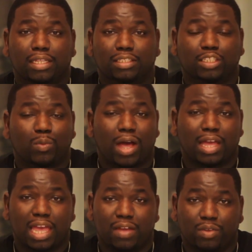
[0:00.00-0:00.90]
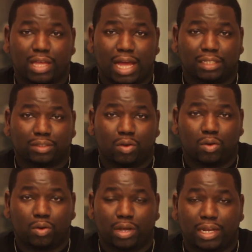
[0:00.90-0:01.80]
This is why I gave you guys the
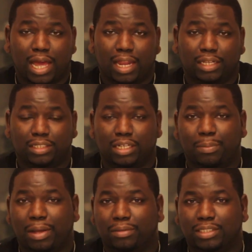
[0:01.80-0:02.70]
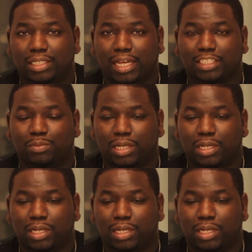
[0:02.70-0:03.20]
whole analogy about sex,